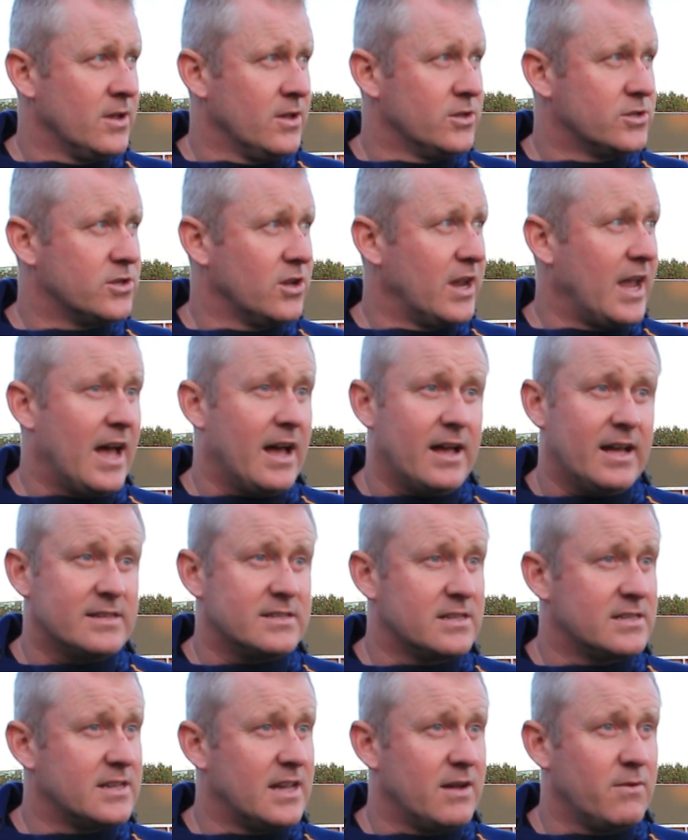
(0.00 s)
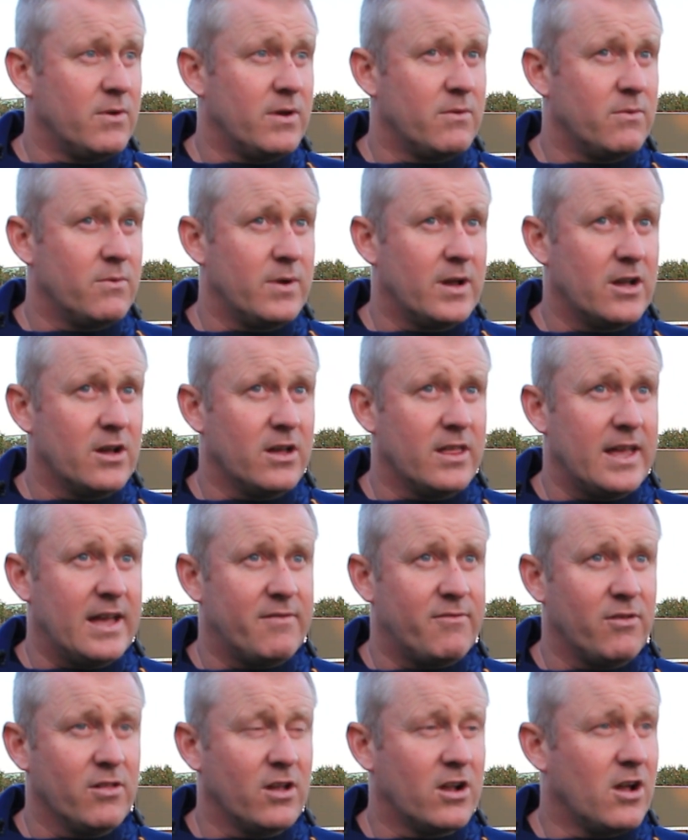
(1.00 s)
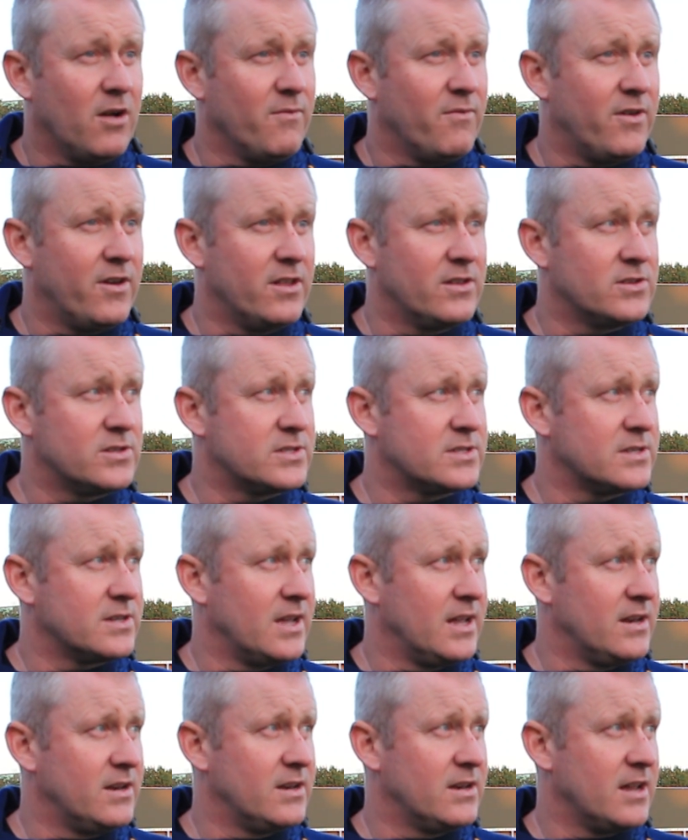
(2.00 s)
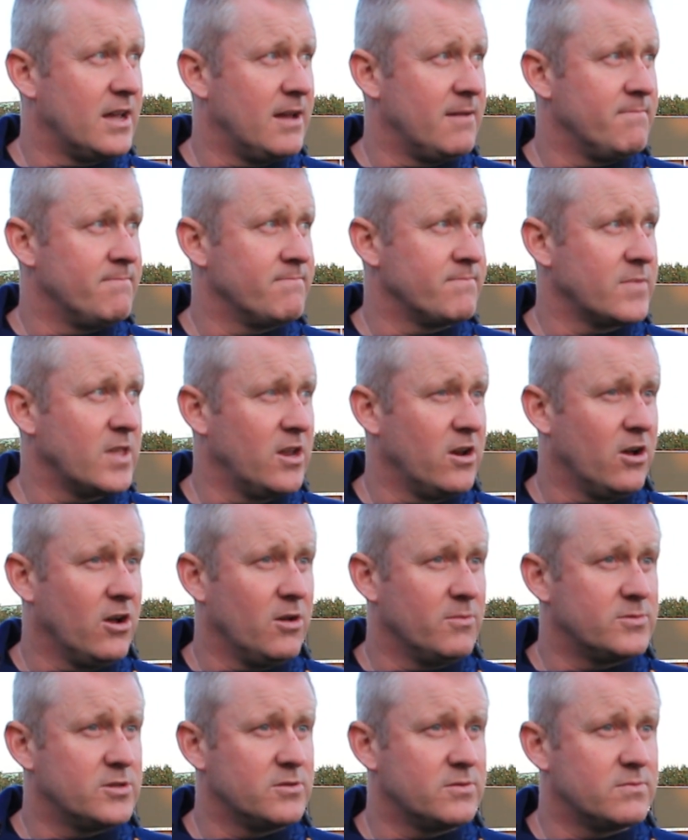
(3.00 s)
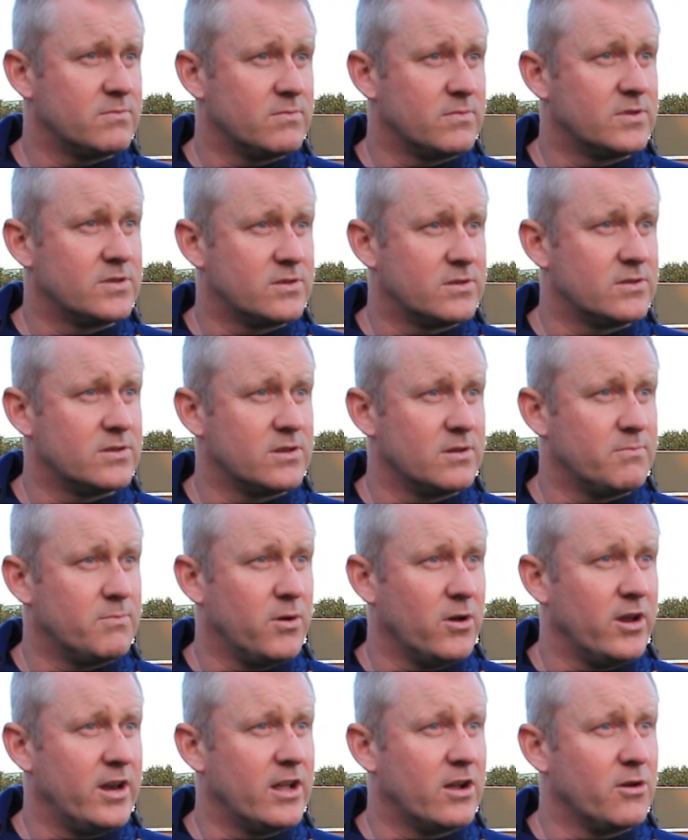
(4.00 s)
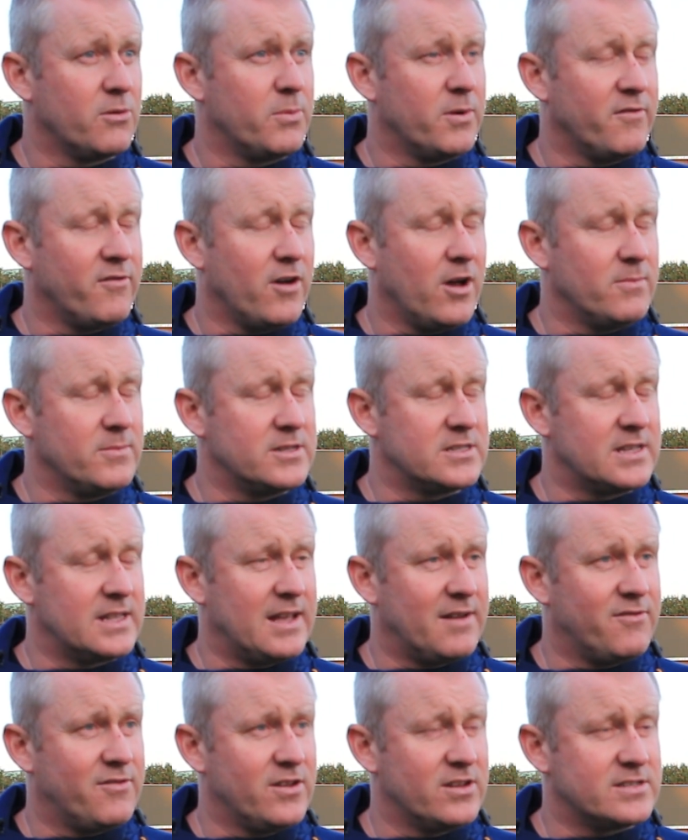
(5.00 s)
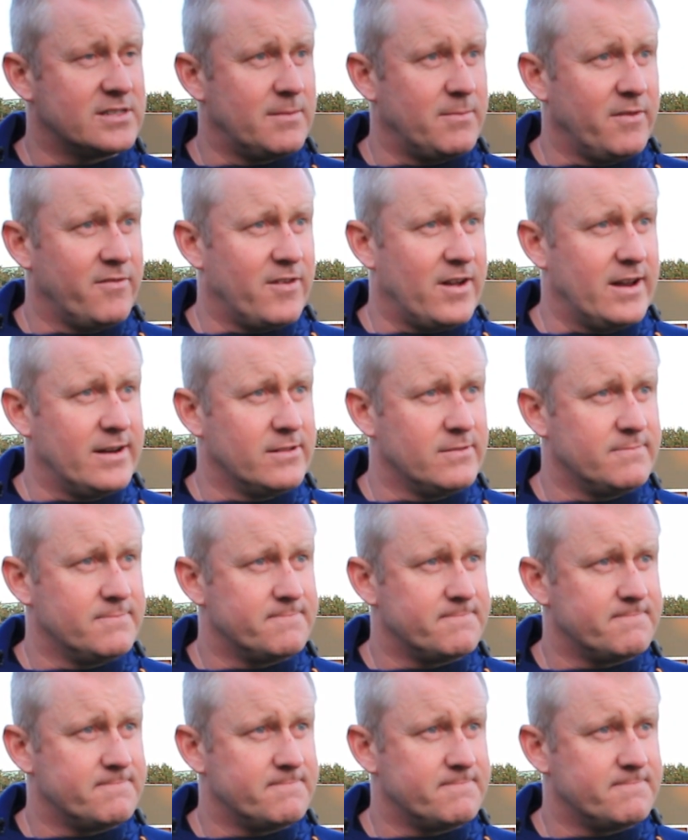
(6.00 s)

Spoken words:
So yeah, as I say, we go there full of confidence and hope to put in a good performance in that first semi-final.